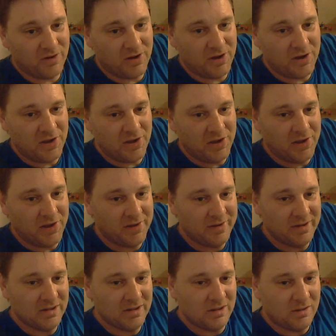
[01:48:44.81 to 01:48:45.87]

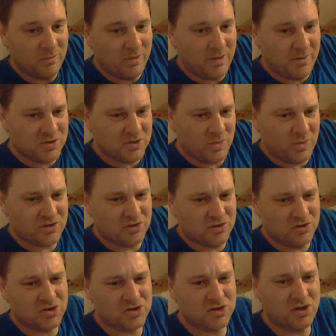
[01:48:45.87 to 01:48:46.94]
when I went to the west
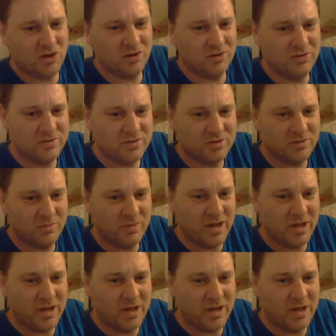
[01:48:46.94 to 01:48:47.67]
coast of Scotland,